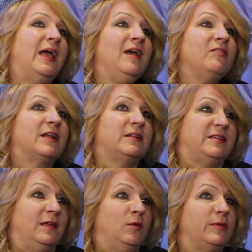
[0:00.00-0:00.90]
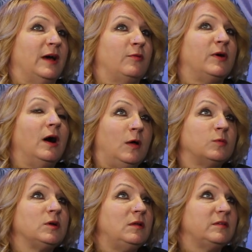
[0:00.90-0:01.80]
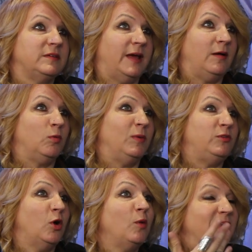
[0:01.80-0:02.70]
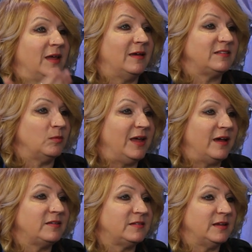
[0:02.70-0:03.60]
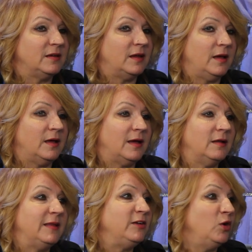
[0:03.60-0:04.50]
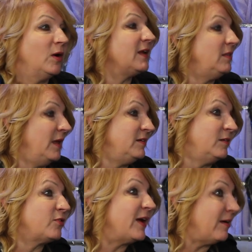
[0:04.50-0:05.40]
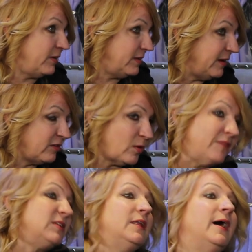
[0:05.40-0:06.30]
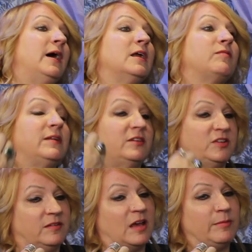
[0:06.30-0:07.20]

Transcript: A, I've got to tell you that for all roles now, when we do open casting, we cast in LA, New York, and London for everything. So I have a lot of auditions